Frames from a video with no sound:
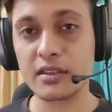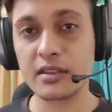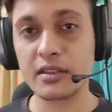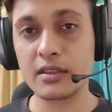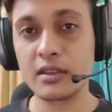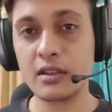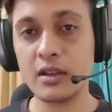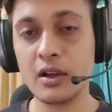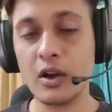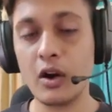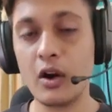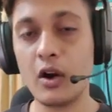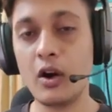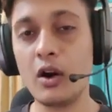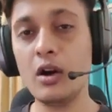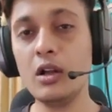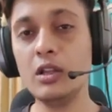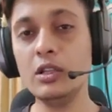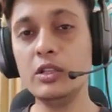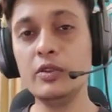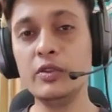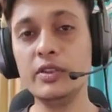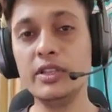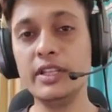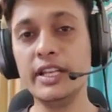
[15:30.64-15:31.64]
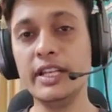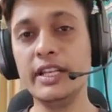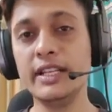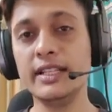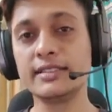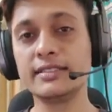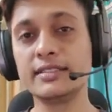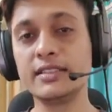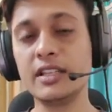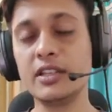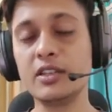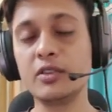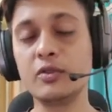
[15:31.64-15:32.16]
All you need is the
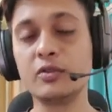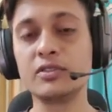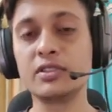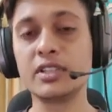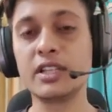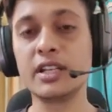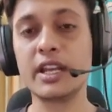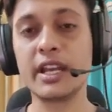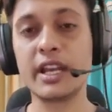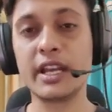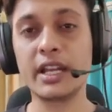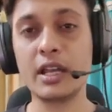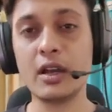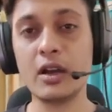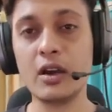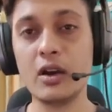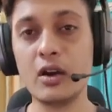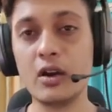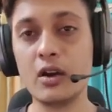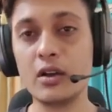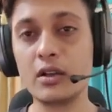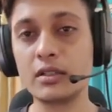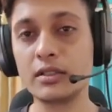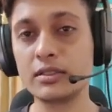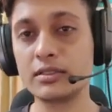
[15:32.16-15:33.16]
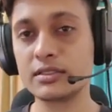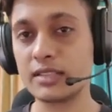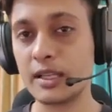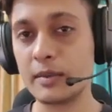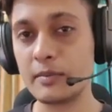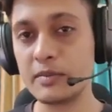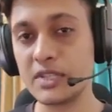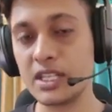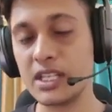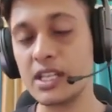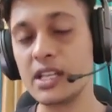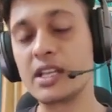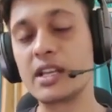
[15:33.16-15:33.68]
user data or something
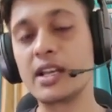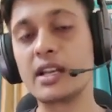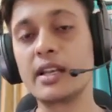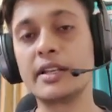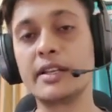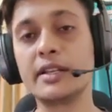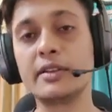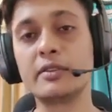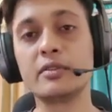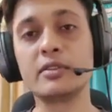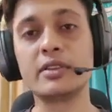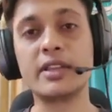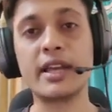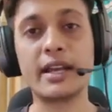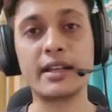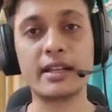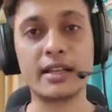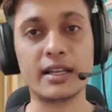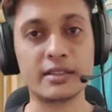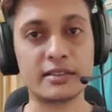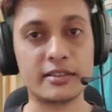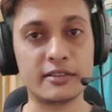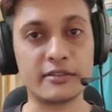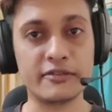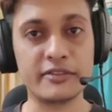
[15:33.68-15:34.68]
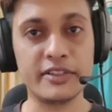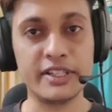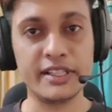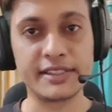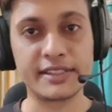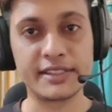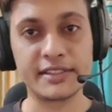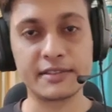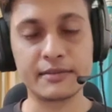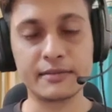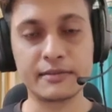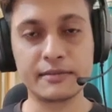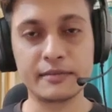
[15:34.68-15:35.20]
related to that other fields.
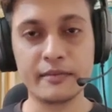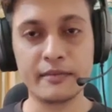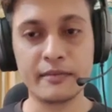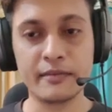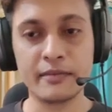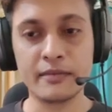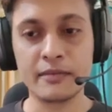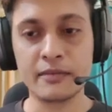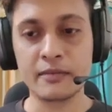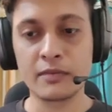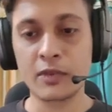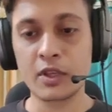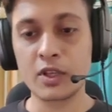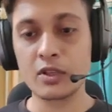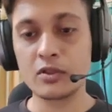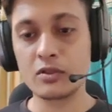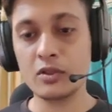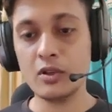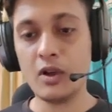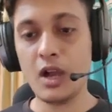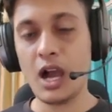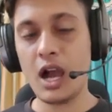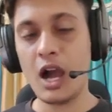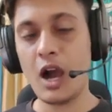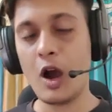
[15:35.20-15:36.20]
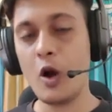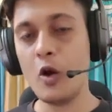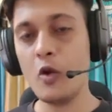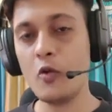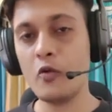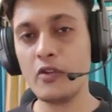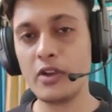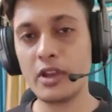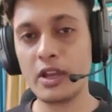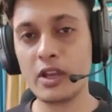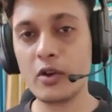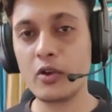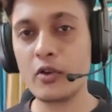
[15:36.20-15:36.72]
So how we are
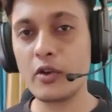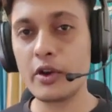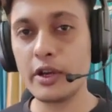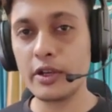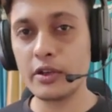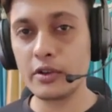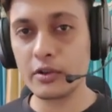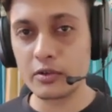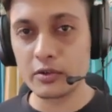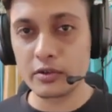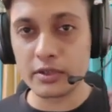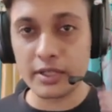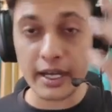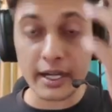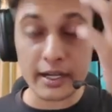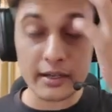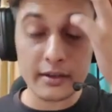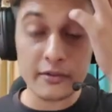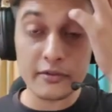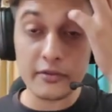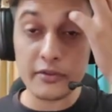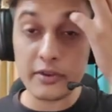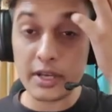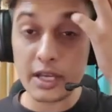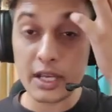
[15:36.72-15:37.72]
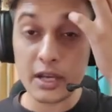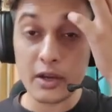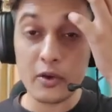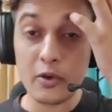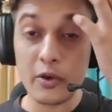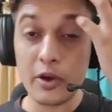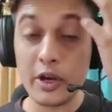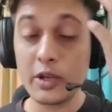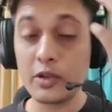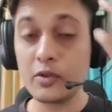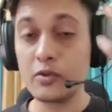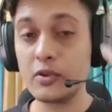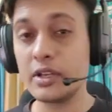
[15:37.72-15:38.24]
going to do that? We are going to
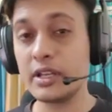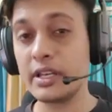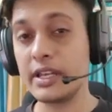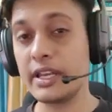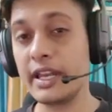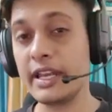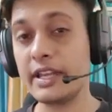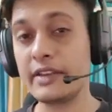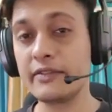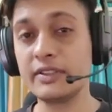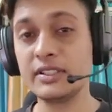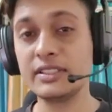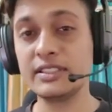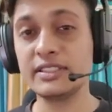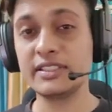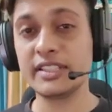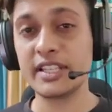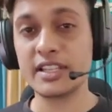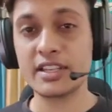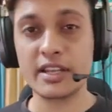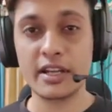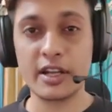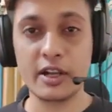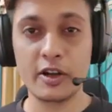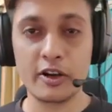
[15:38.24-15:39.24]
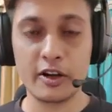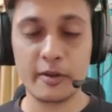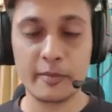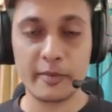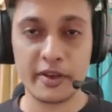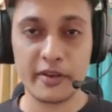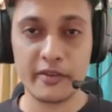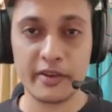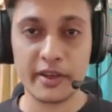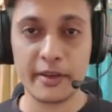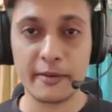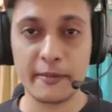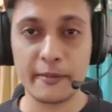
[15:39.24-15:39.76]
create one session.py.
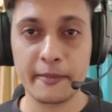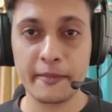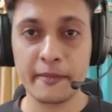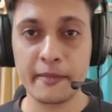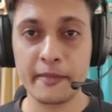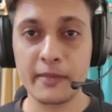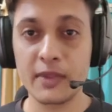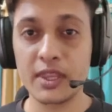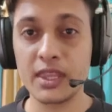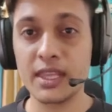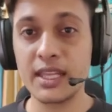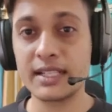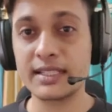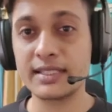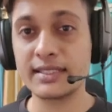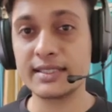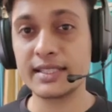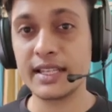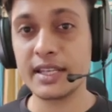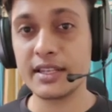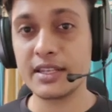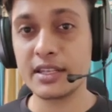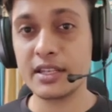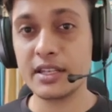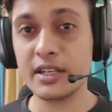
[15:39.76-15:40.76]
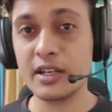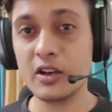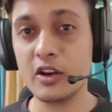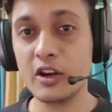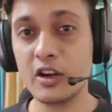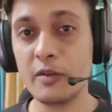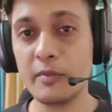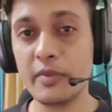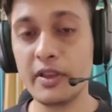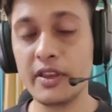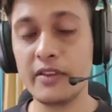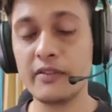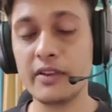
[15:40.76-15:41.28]
That
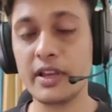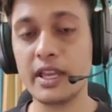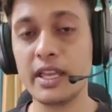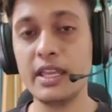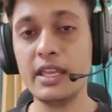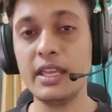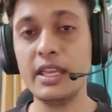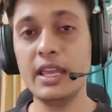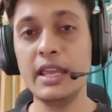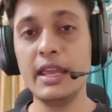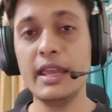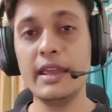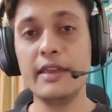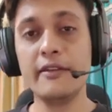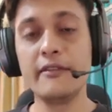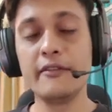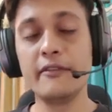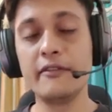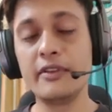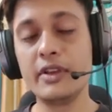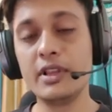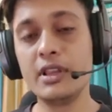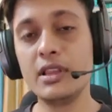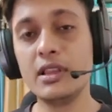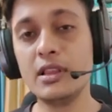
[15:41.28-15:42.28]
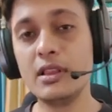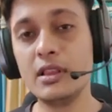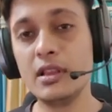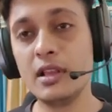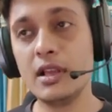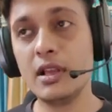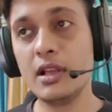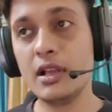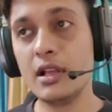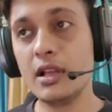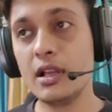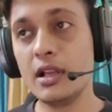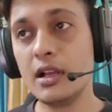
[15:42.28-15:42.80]
session.py will
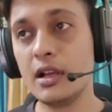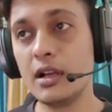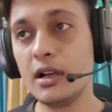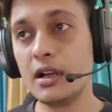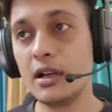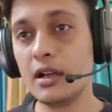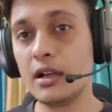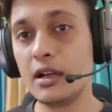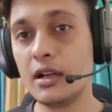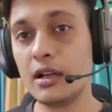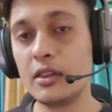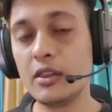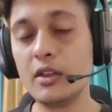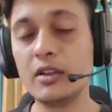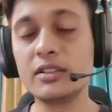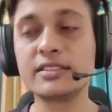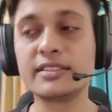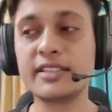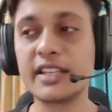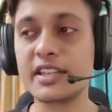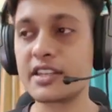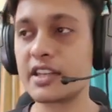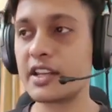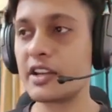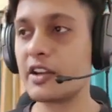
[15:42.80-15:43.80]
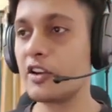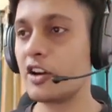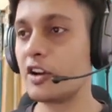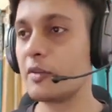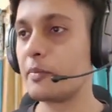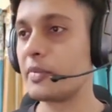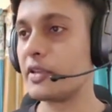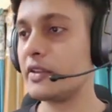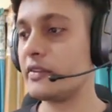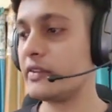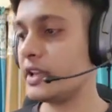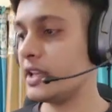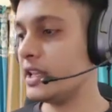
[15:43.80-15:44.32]
not session.py.